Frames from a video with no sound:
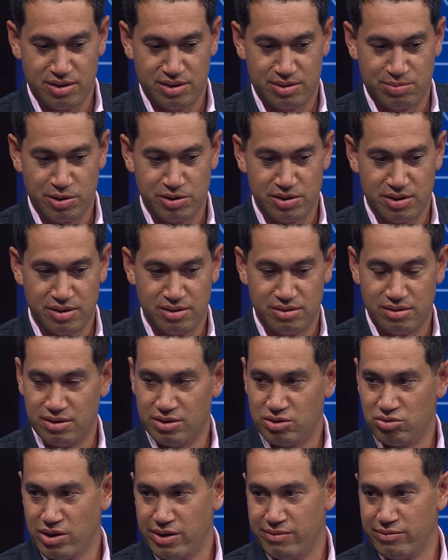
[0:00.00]
I suppose the
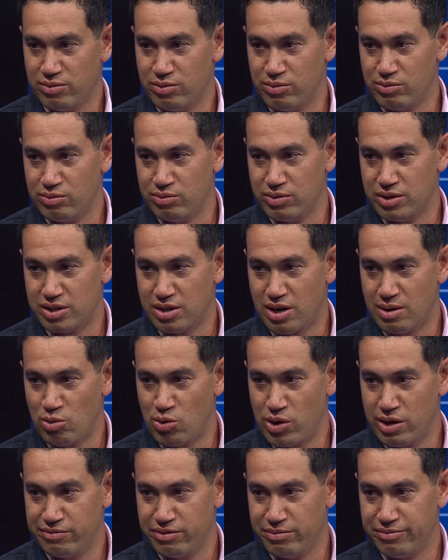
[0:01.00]
travel, the time
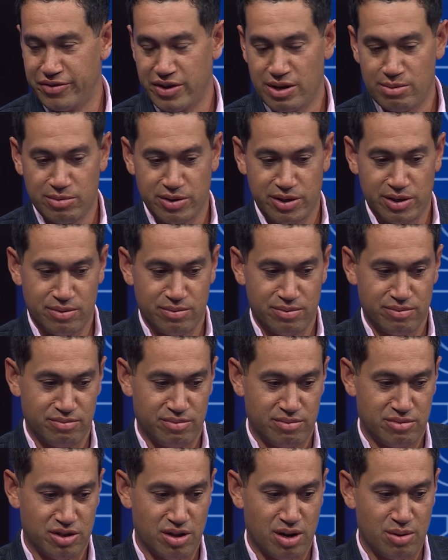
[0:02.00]
away from family, the
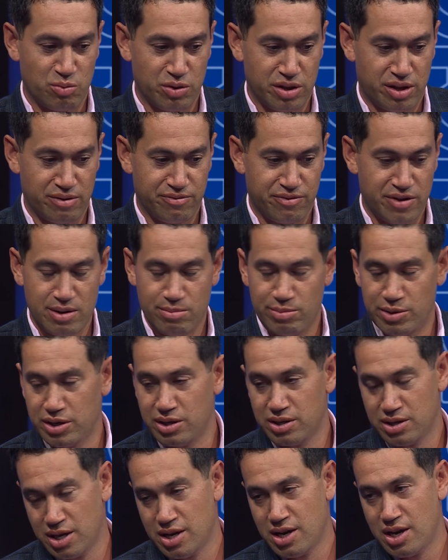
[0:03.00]
time with your
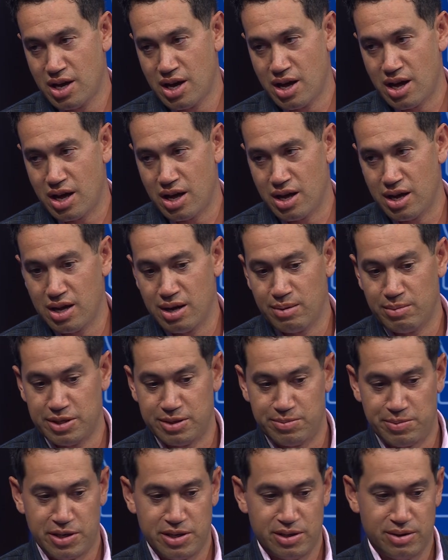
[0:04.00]
family
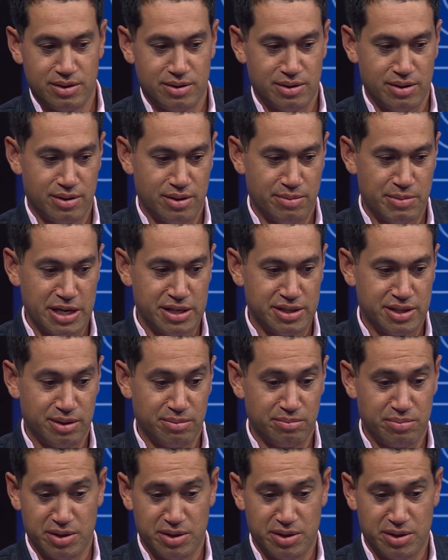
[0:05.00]
has been amazing.